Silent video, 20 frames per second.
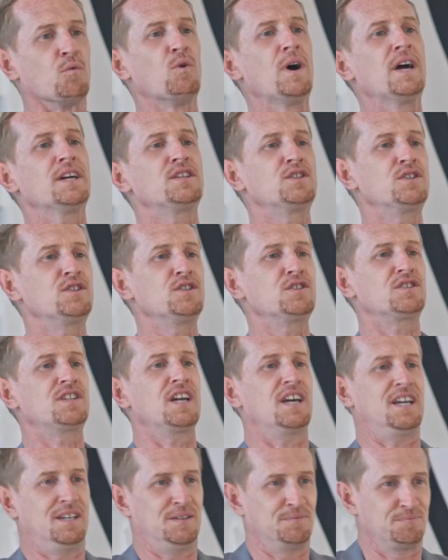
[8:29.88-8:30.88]
Where should you
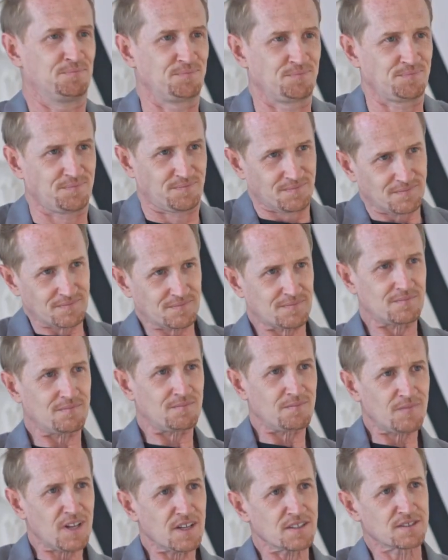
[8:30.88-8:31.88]
stay?
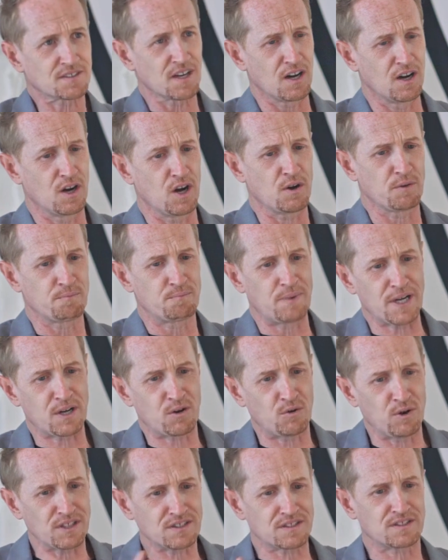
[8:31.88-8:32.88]
So a big
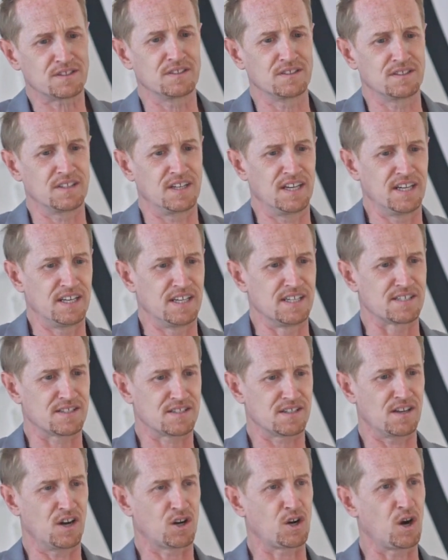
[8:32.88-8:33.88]
question
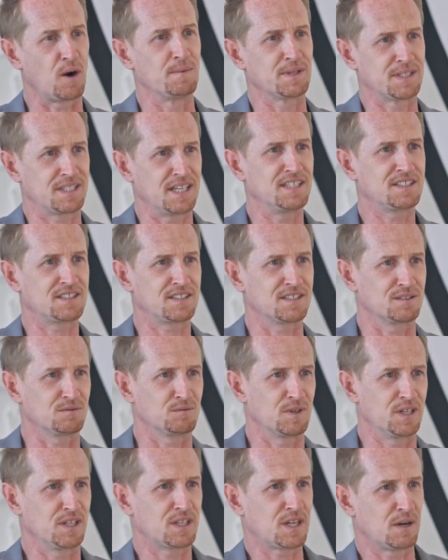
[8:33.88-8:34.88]
is accommodation
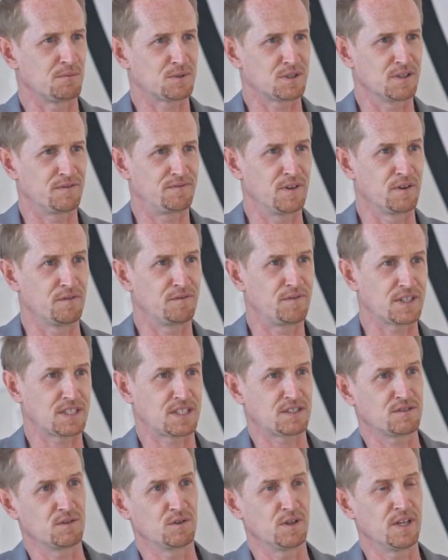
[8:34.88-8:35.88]
when you come to a film
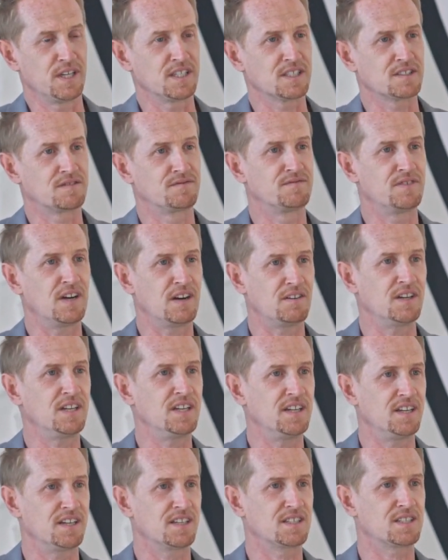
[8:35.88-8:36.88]
festival. It's
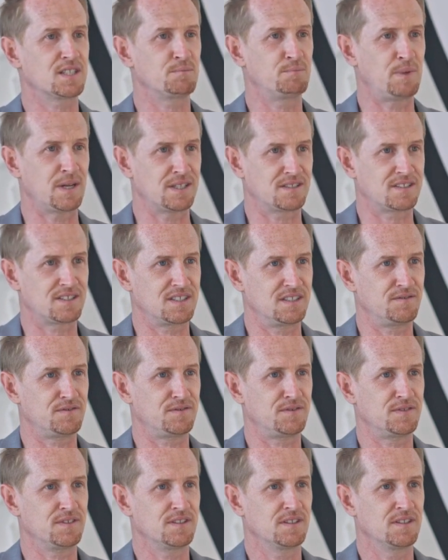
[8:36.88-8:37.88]
very expensive
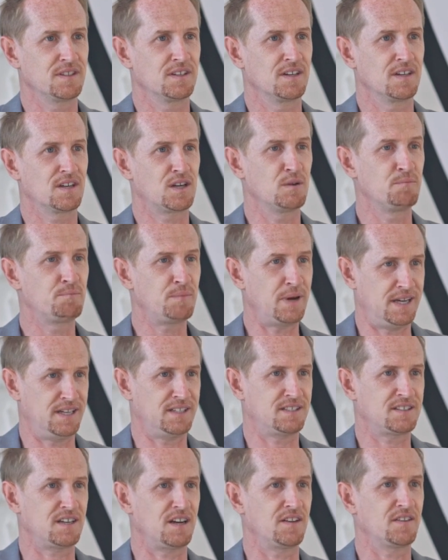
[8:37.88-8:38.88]

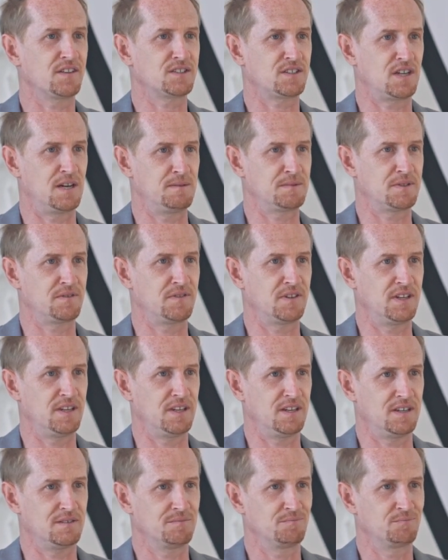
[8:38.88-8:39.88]
compared to other times of the
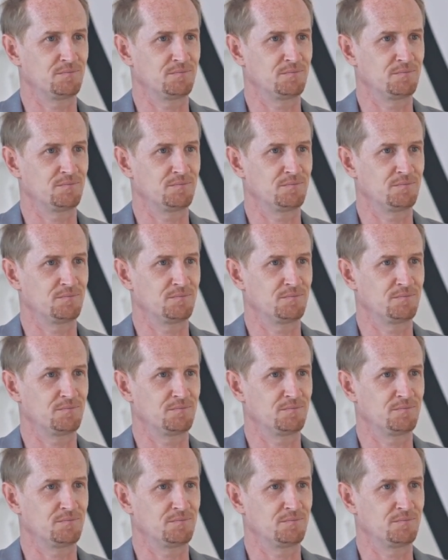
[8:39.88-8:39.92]
year,